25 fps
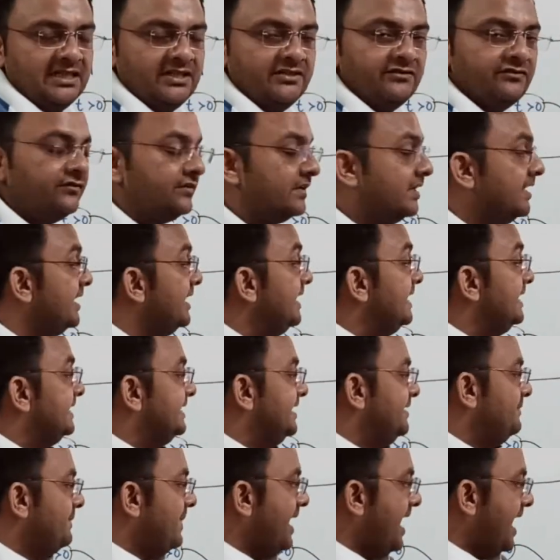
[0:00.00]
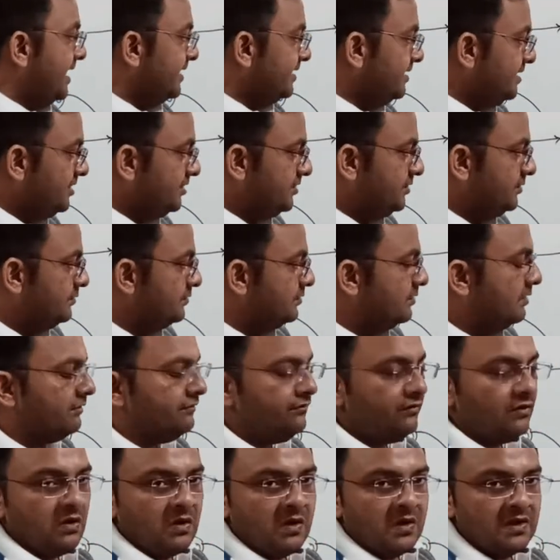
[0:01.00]
If the magnitude of
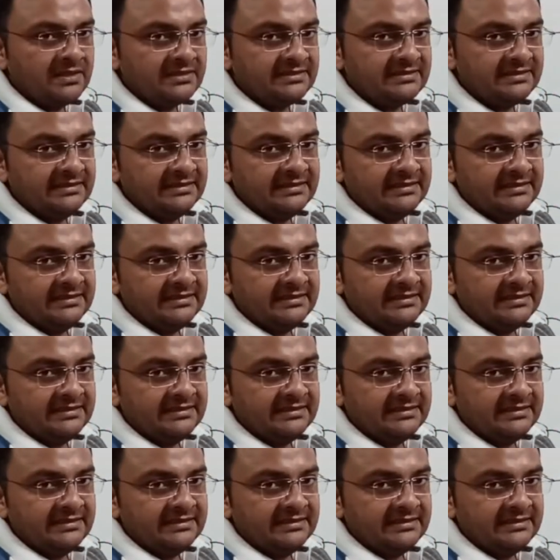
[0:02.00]
odd